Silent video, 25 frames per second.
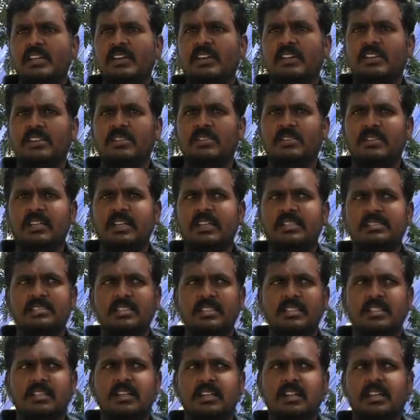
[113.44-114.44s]

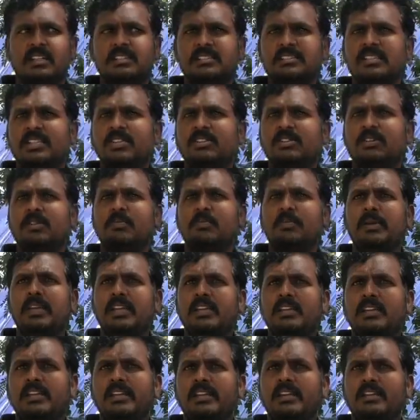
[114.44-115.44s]
utilizing, let's say your
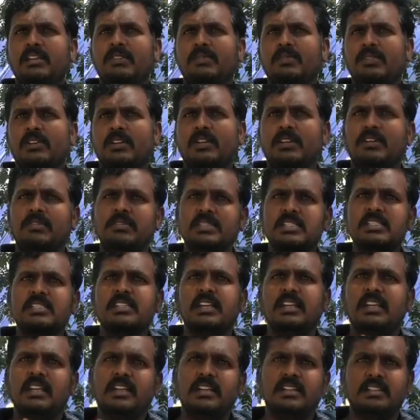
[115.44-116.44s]
peak yield of your cow is
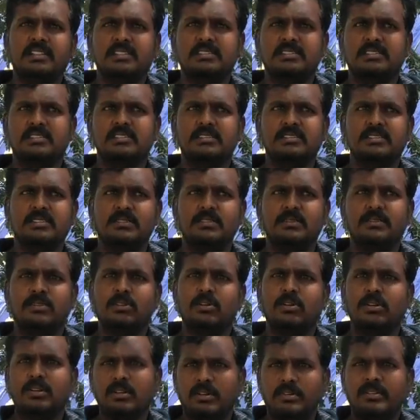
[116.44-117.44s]
10 liters,
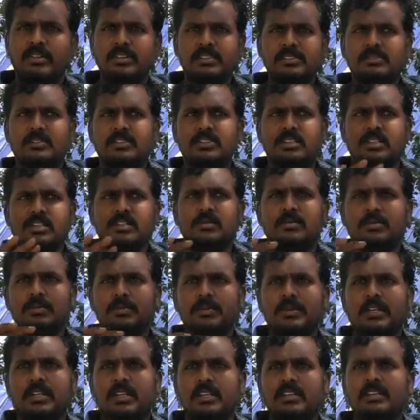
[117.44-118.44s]
not average, we'll talk about
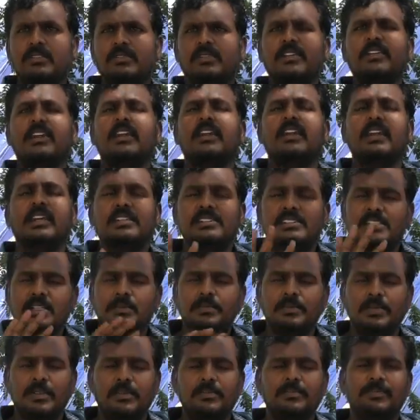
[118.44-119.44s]
peak yield for an
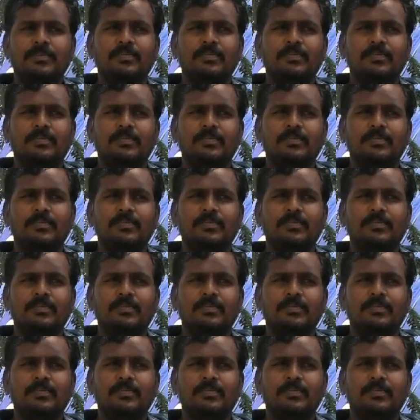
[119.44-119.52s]
example,